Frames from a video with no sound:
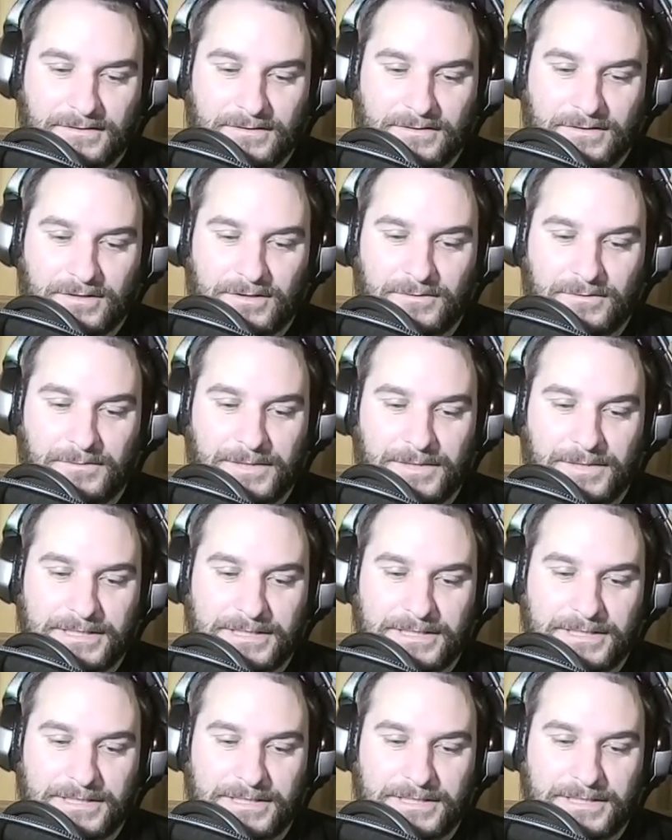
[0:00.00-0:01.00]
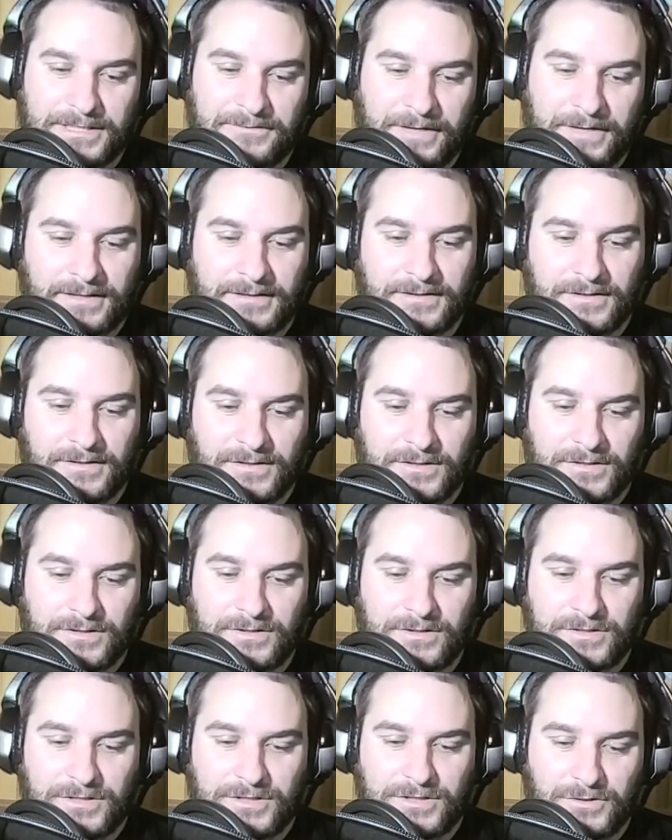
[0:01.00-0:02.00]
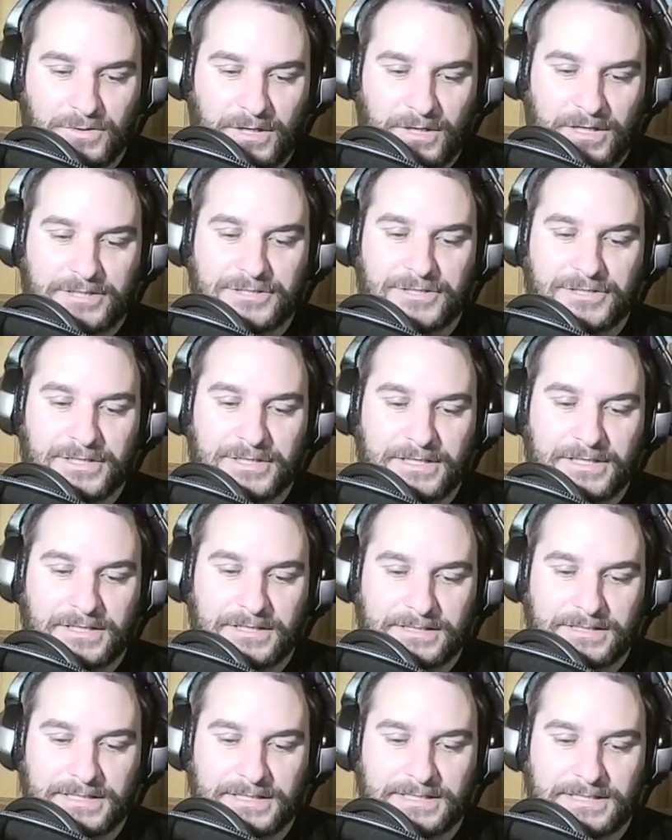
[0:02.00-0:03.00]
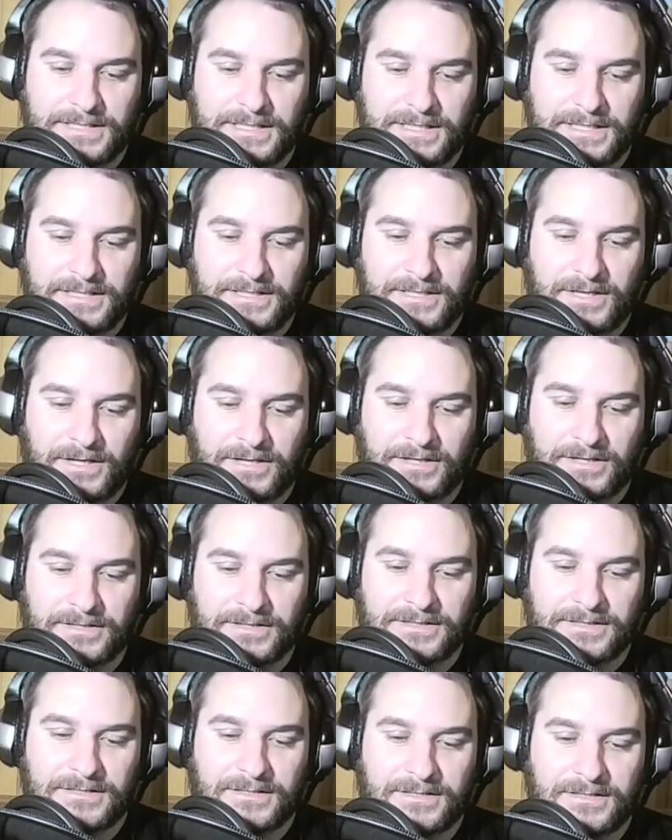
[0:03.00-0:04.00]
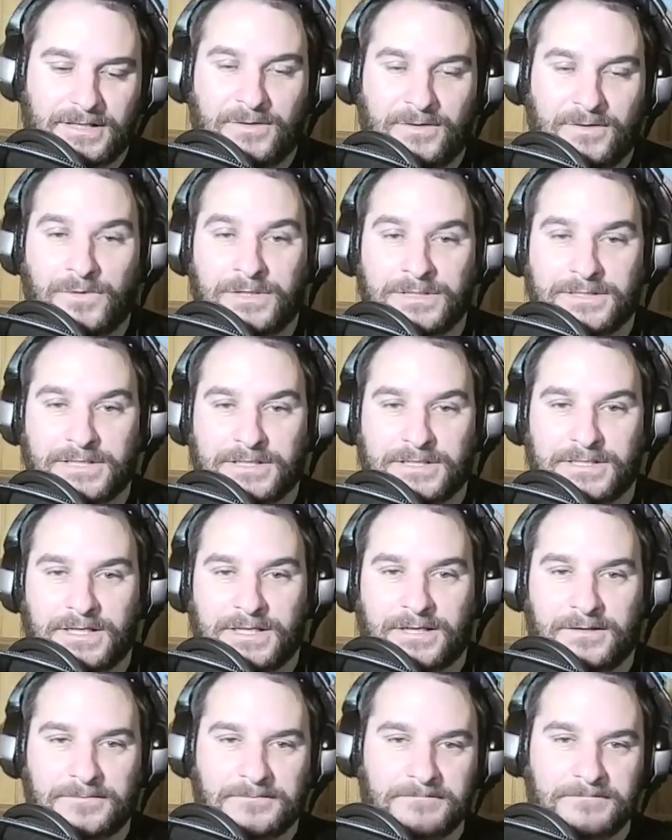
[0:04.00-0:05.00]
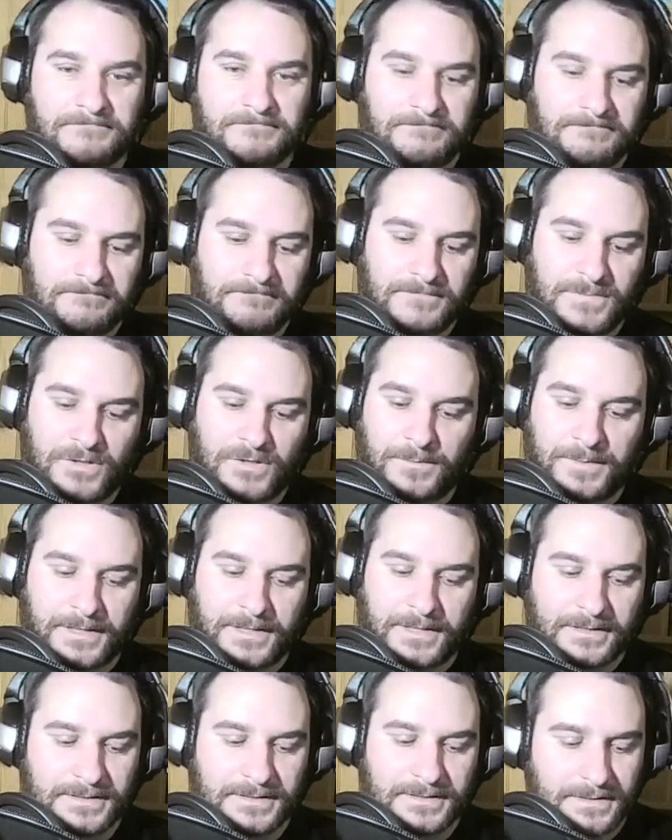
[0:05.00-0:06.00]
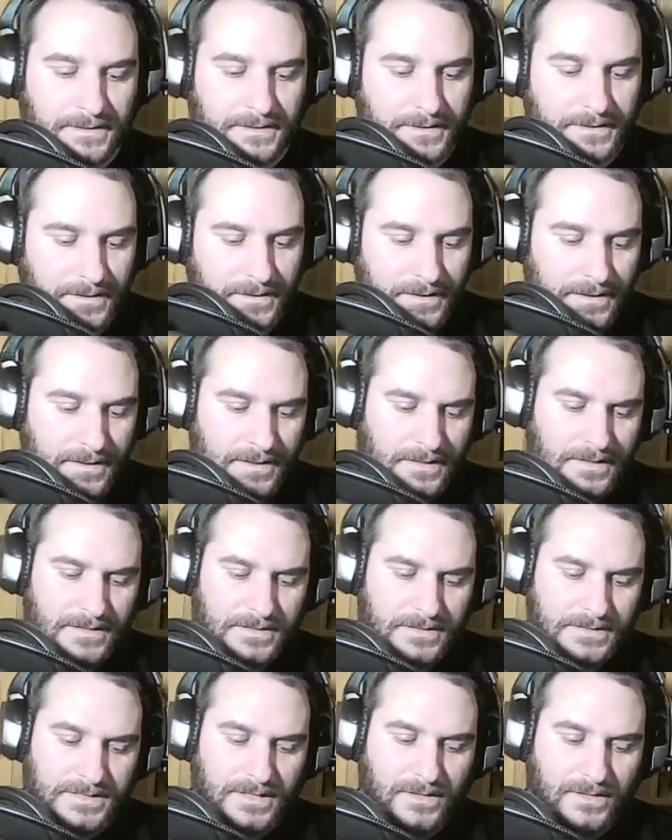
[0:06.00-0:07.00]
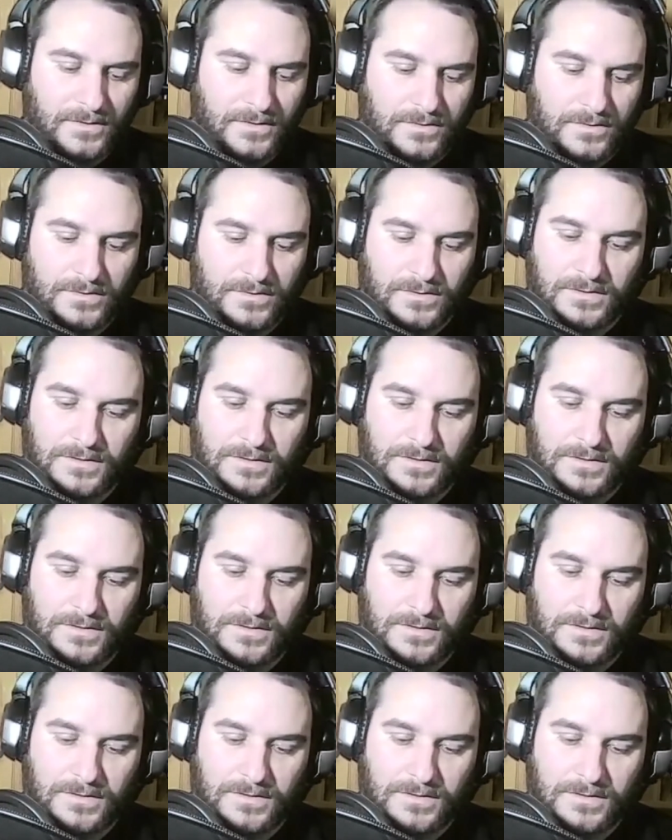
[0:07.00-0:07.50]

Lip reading: completion rate, 216 yards, and 1 touchdown. No picks. So,